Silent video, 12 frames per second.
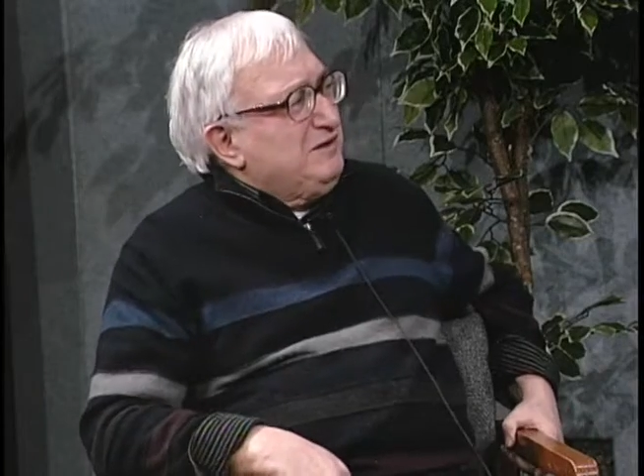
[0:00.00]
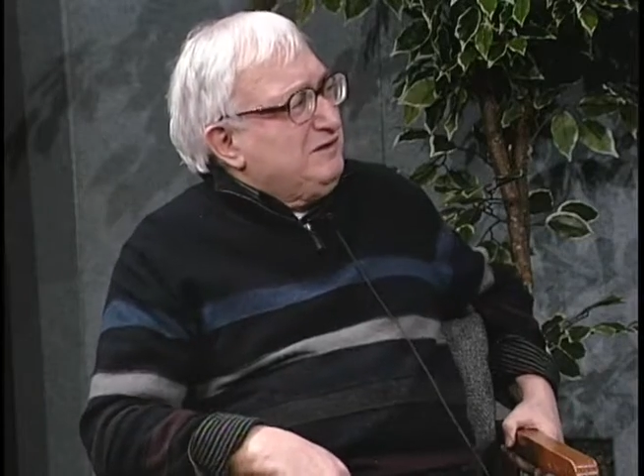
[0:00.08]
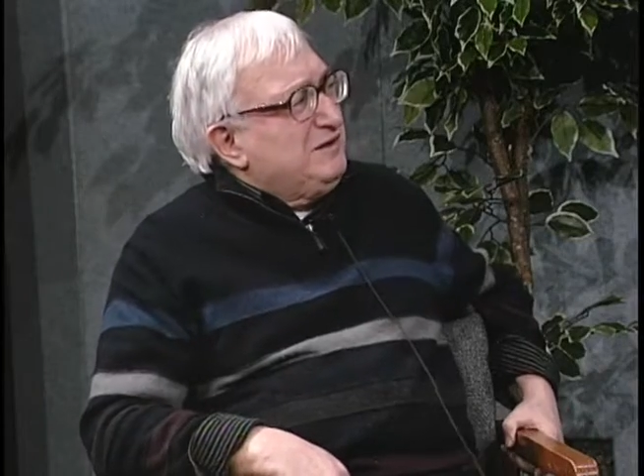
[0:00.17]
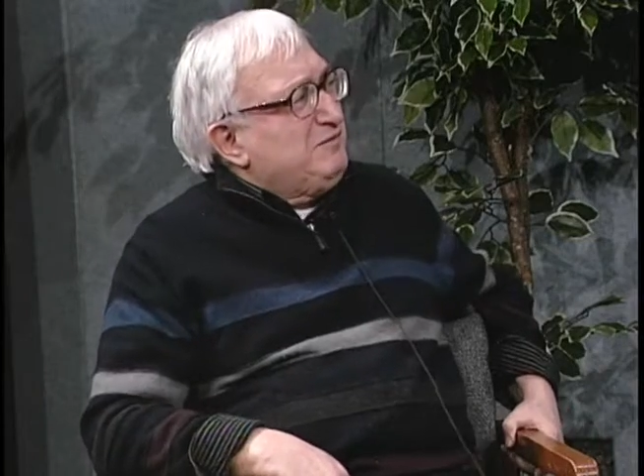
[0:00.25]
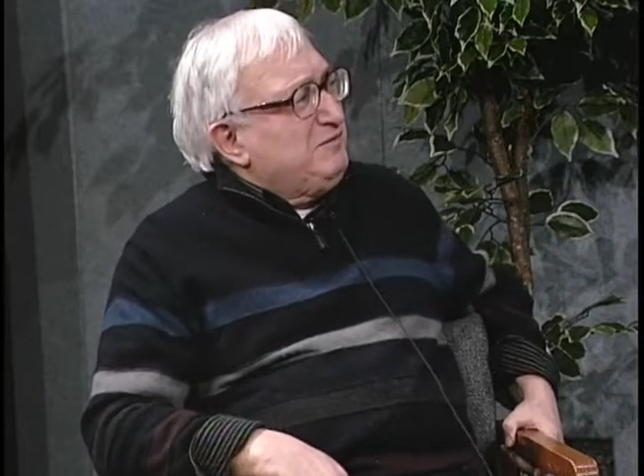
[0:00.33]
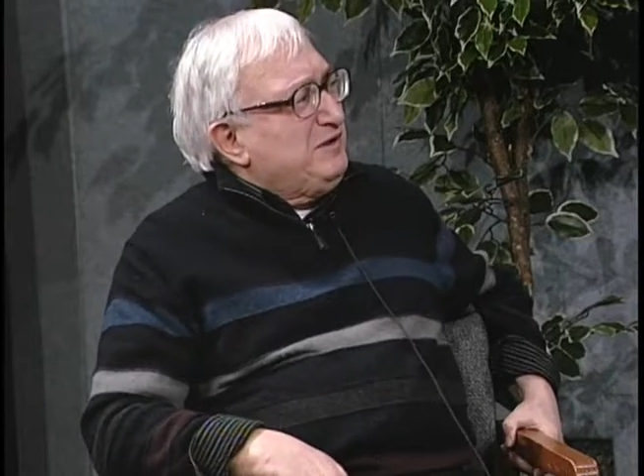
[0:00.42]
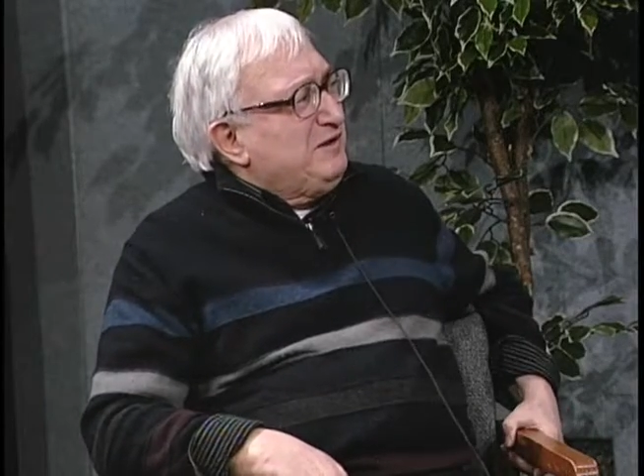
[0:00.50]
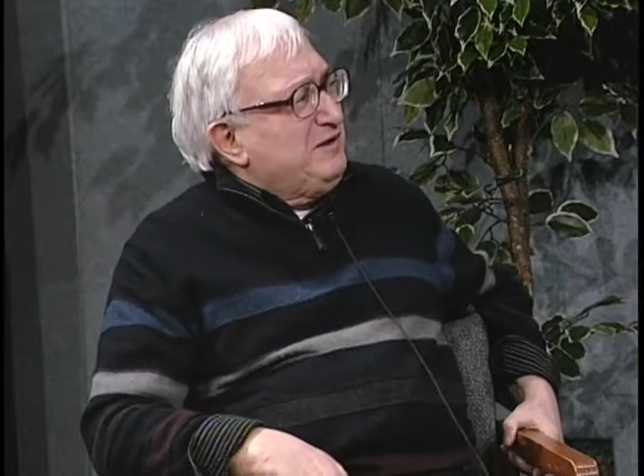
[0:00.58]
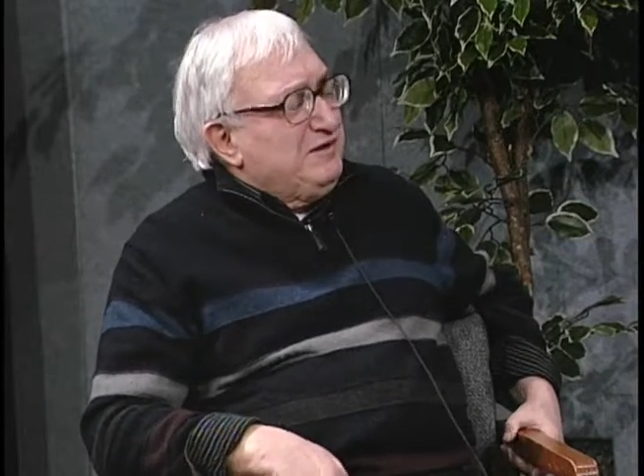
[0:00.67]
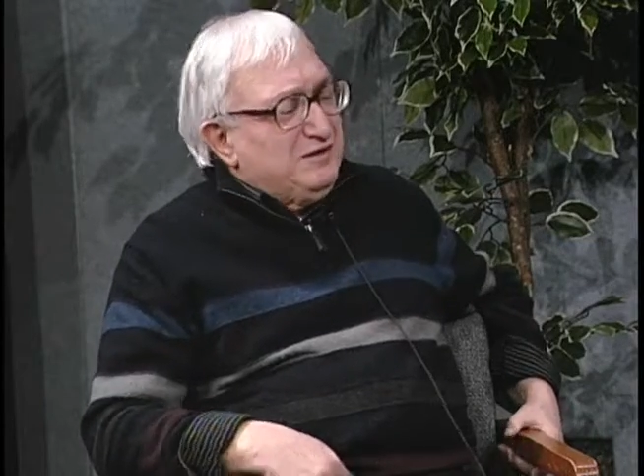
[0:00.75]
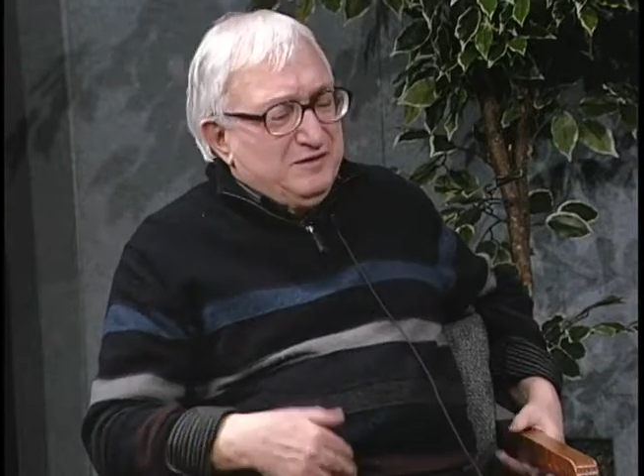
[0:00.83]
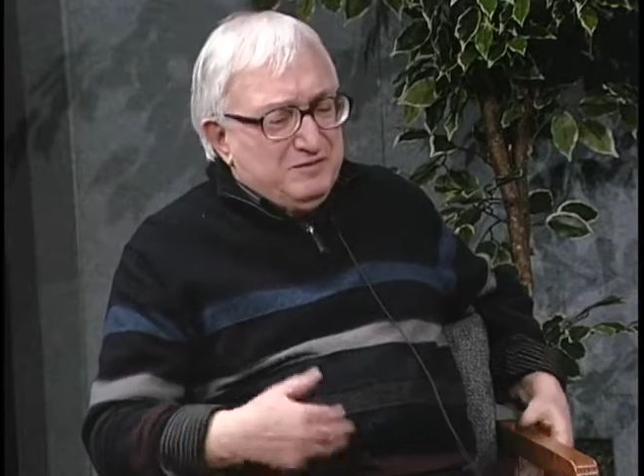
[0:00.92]
they've
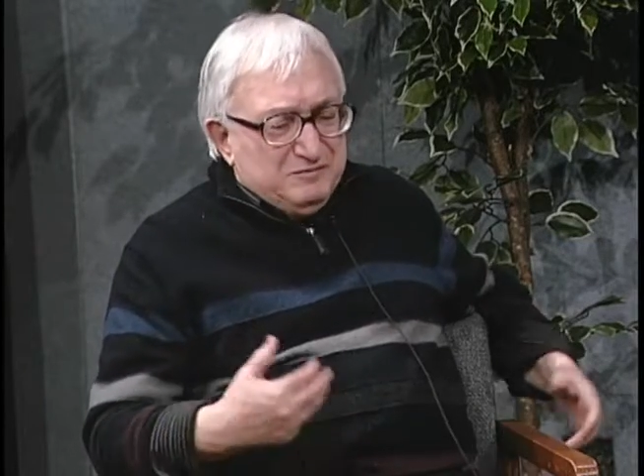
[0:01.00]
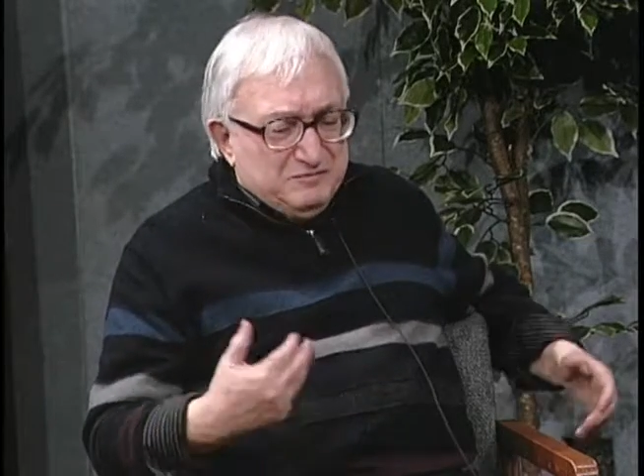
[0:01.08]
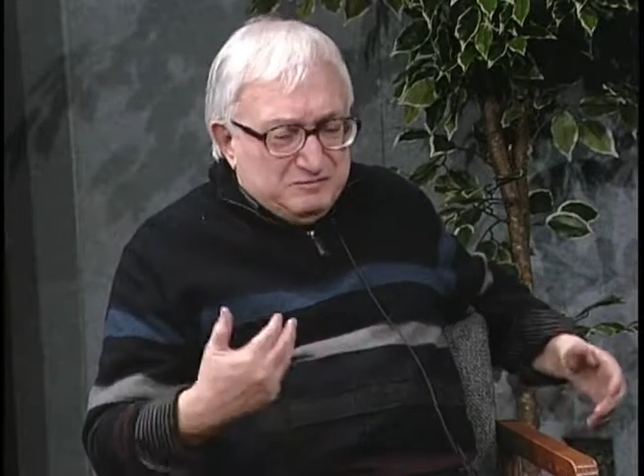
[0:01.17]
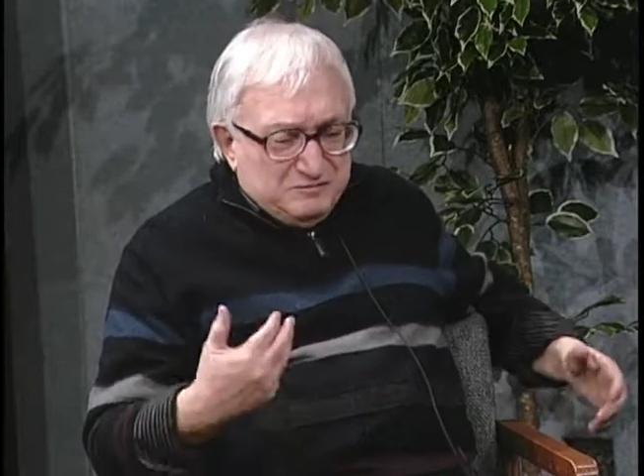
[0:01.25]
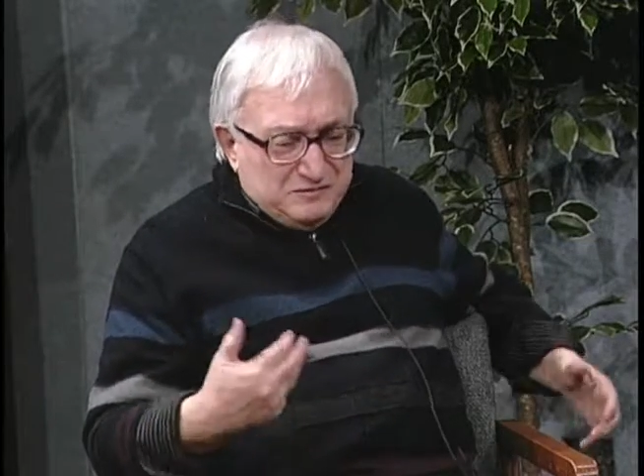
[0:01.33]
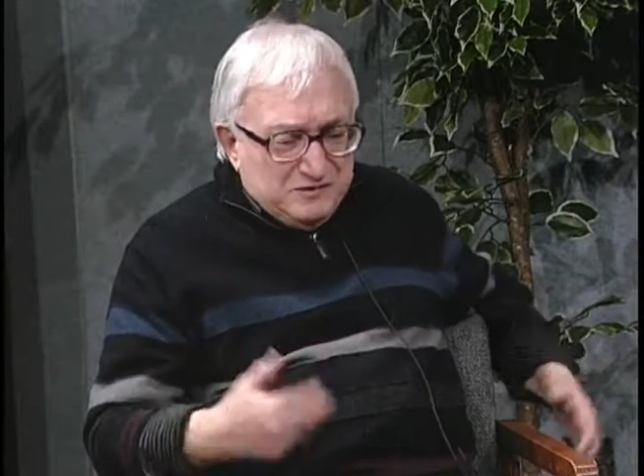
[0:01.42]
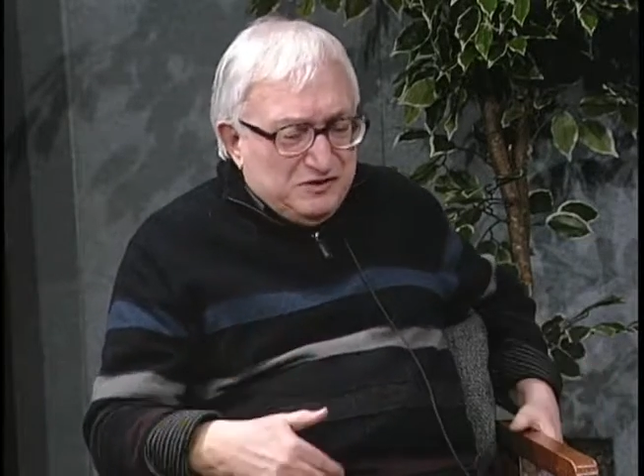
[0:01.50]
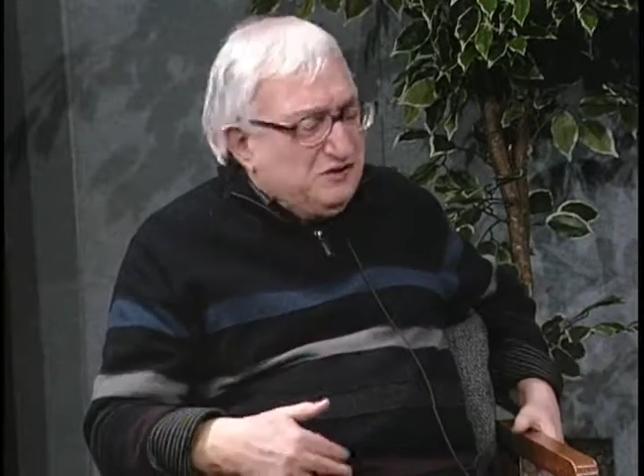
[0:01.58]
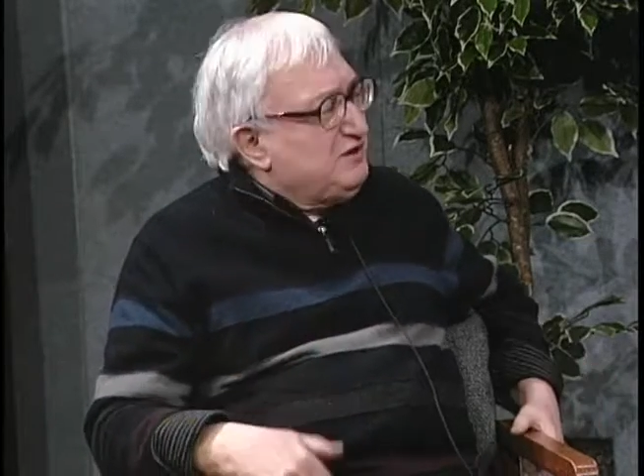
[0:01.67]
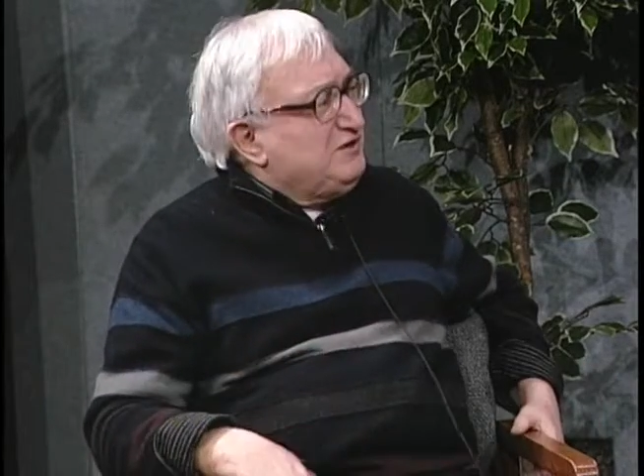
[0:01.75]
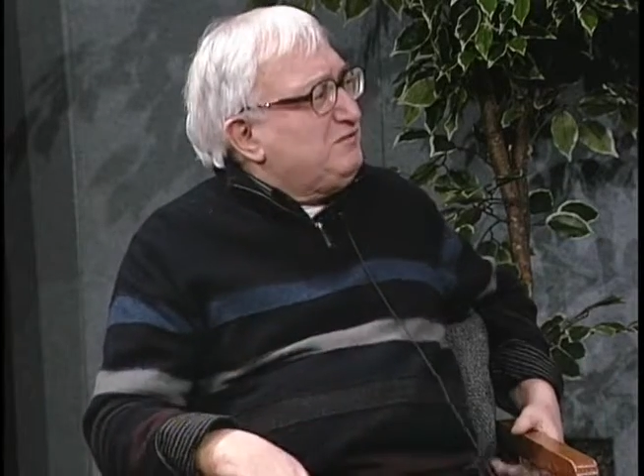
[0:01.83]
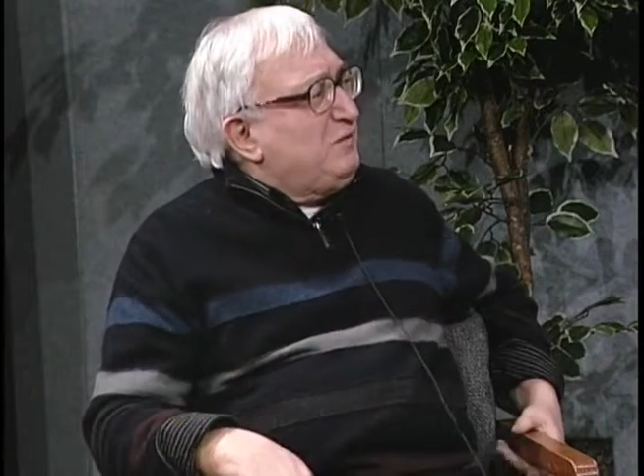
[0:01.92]
been
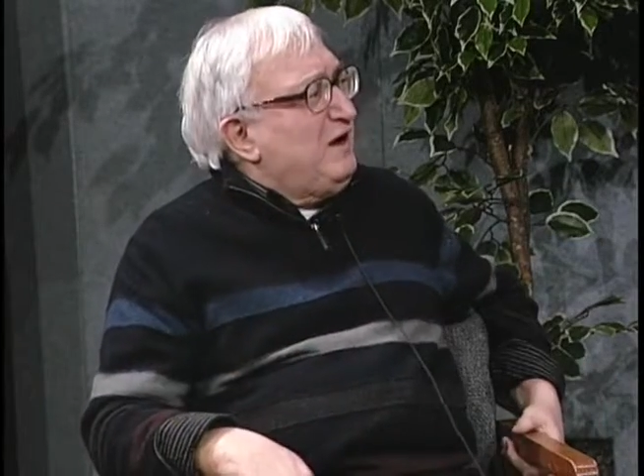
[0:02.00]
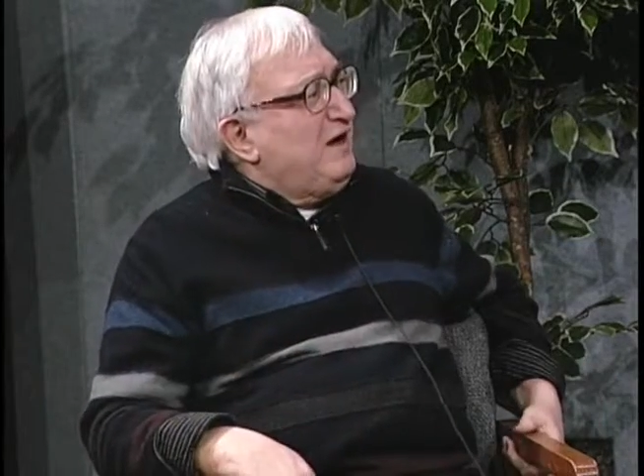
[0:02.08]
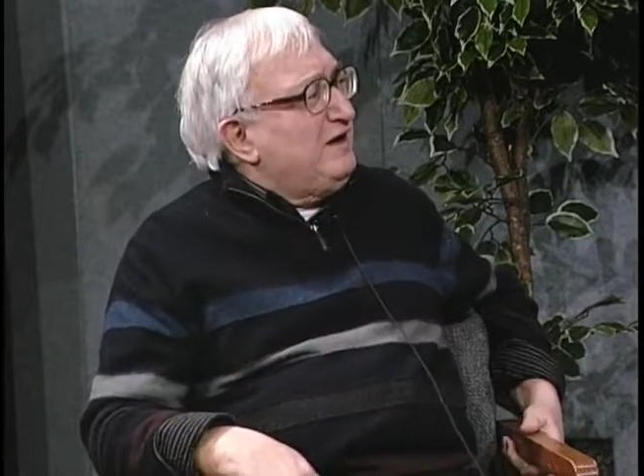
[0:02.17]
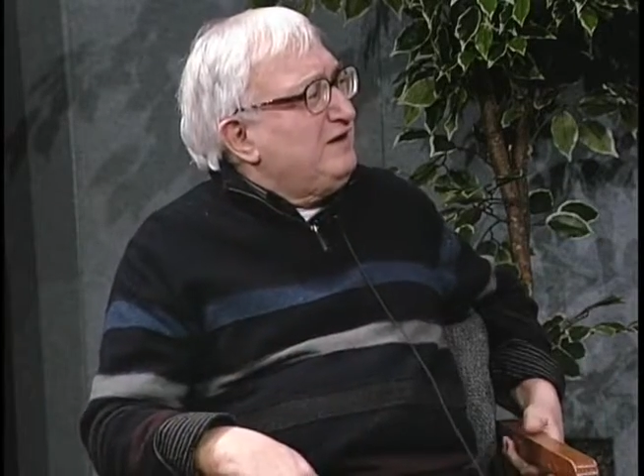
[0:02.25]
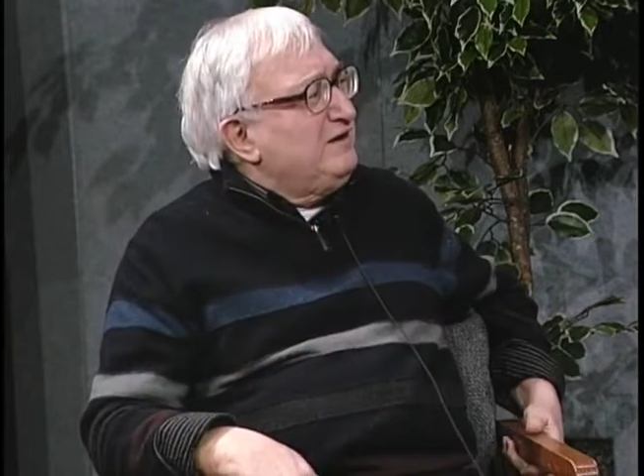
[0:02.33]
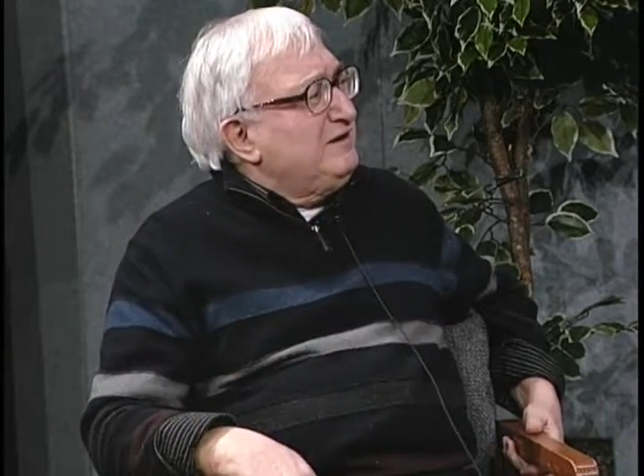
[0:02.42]
satisfied.